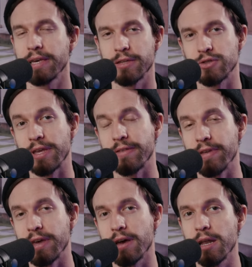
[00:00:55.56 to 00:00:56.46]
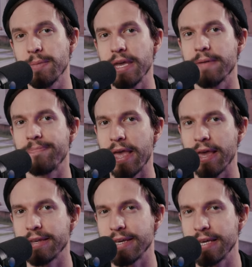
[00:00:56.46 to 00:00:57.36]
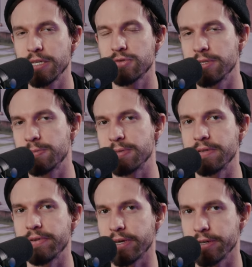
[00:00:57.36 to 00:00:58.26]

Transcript: like the strength of the economy and industry specific